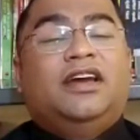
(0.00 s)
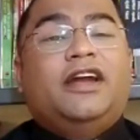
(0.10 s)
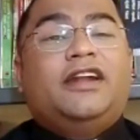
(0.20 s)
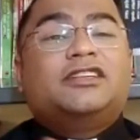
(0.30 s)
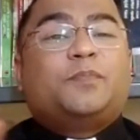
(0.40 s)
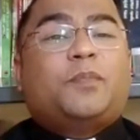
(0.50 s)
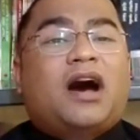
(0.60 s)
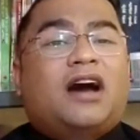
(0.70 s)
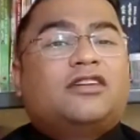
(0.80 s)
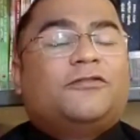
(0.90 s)
It is
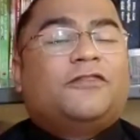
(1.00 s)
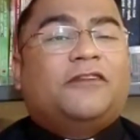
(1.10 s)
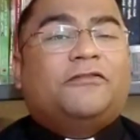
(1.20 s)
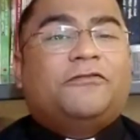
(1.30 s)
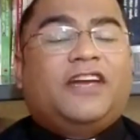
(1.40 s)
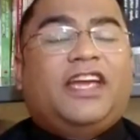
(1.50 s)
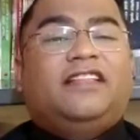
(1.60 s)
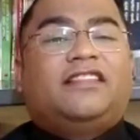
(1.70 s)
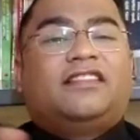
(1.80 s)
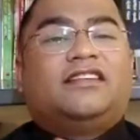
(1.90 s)
part of our
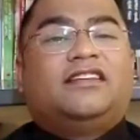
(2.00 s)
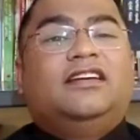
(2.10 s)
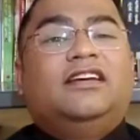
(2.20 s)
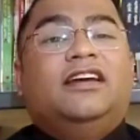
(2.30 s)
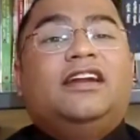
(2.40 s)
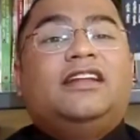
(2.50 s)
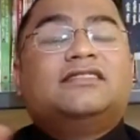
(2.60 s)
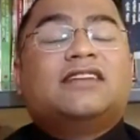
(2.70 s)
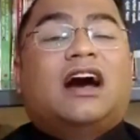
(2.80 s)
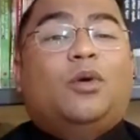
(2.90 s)
faith. It
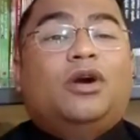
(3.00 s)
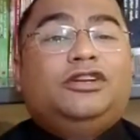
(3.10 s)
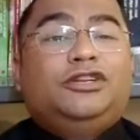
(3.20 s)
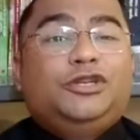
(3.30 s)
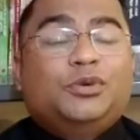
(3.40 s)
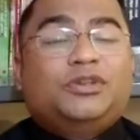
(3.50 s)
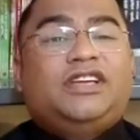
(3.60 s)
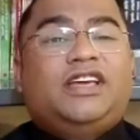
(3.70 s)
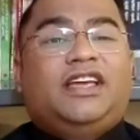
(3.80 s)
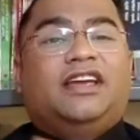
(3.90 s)
is our
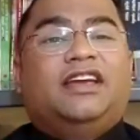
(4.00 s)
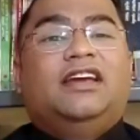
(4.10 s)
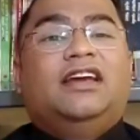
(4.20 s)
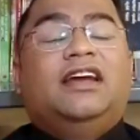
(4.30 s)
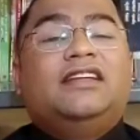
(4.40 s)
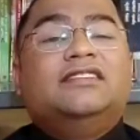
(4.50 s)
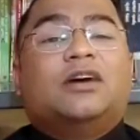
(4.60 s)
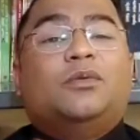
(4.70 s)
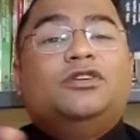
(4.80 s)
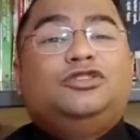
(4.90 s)
duty. It is
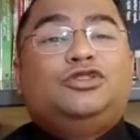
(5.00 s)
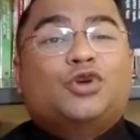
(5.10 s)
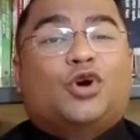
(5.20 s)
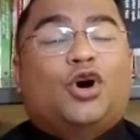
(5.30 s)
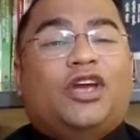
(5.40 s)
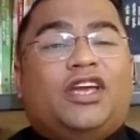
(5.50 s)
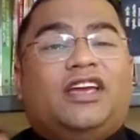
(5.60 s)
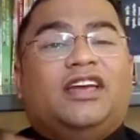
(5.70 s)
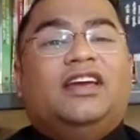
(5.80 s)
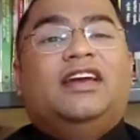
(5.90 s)
our
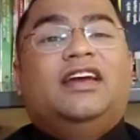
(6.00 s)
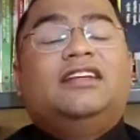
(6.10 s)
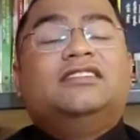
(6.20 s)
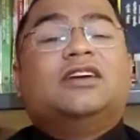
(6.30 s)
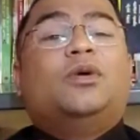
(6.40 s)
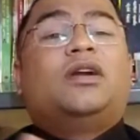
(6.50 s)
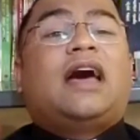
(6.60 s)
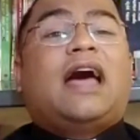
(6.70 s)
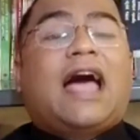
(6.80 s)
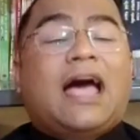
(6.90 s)
joy. It is our
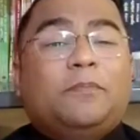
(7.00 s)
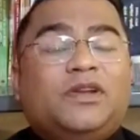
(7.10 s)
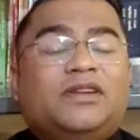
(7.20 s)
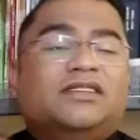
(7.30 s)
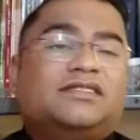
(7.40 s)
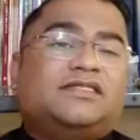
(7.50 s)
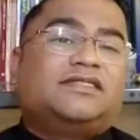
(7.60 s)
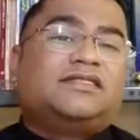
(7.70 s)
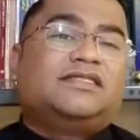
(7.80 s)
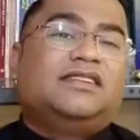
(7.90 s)

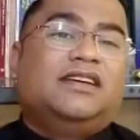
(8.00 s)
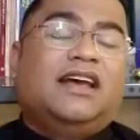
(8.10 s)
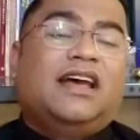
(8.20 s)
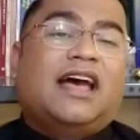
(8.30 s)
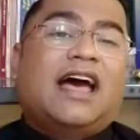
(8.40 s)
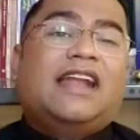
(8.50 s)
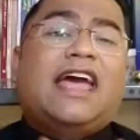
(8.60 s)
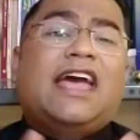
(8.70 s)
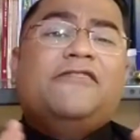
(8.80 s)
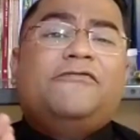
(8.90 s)
happiness and
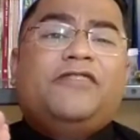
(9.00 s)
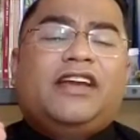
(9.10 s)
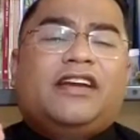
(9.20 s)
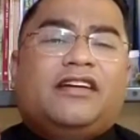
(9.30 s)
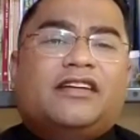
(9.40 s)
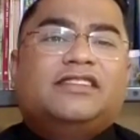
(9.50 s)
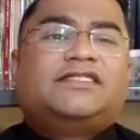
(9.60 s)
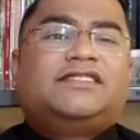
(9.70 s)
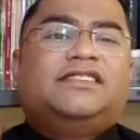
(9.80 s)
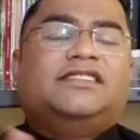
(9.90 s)
every
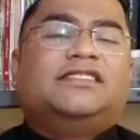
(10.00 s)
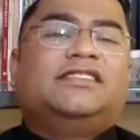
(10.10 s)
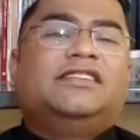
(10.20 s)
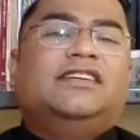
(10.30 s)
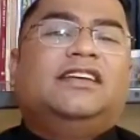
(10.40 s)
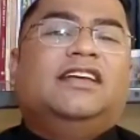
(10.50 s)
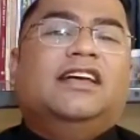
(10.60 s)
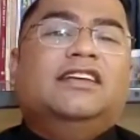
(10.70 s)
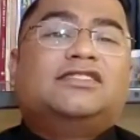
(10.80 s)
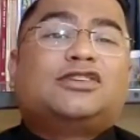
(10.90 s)
Christian
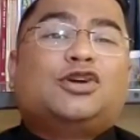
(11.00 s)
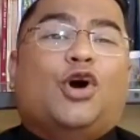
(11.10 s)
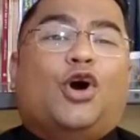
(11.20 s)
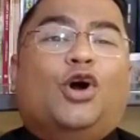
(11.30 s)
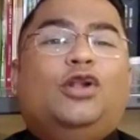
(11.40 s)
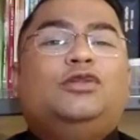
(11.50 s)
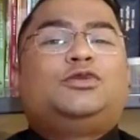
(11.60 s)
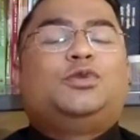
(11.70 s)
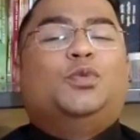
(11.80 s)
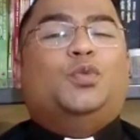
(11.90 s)
is
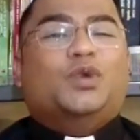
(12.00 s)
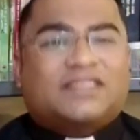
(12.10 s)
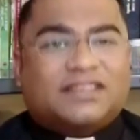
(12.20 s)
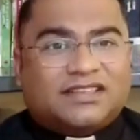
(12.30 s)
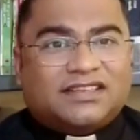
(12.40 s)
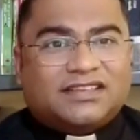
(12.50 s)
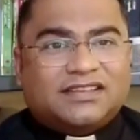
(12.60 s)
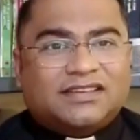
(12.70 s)
called to visit.